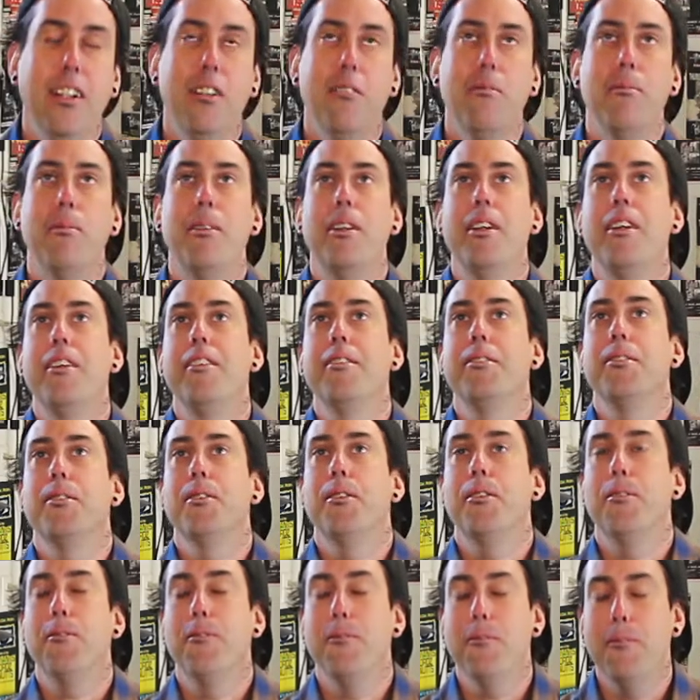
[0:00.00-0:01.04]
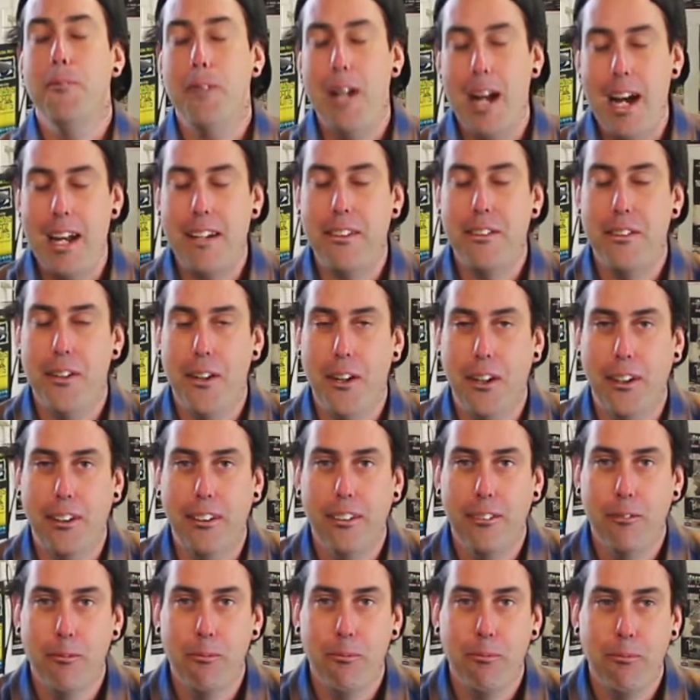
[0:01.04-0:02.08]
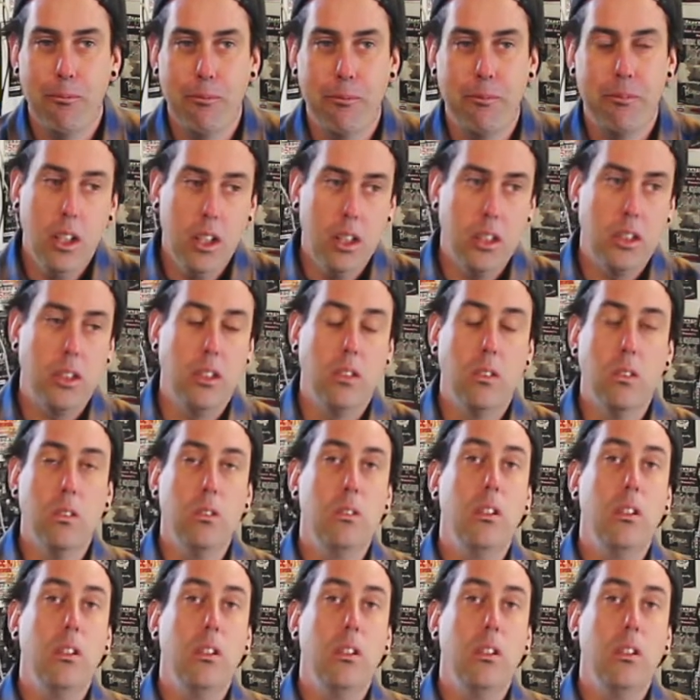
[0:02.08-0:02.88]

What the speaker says: But he's a rad dog. So